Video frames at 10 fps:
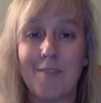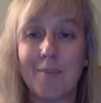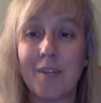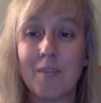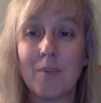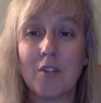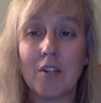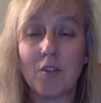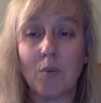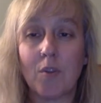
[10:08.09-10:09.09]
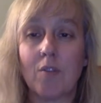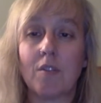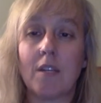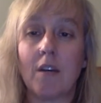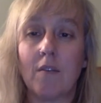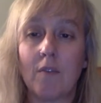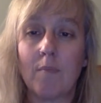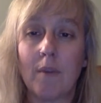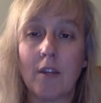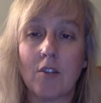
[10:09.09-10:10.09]
Please be gentle with yourself
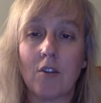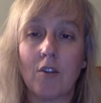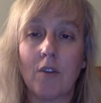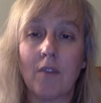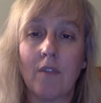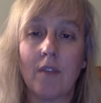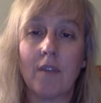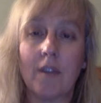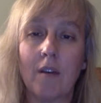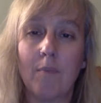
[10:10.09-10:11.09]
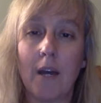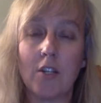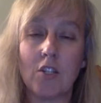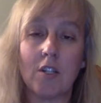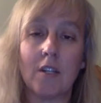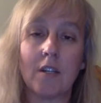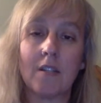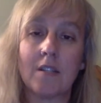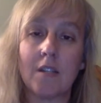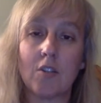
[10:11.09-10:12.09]
and make sure you have loving, compassionate,
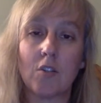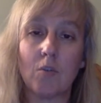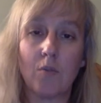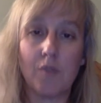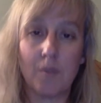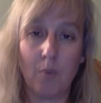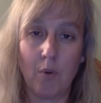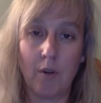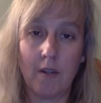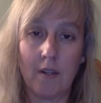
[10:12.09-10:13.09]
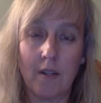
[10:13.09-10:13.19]
consensual support.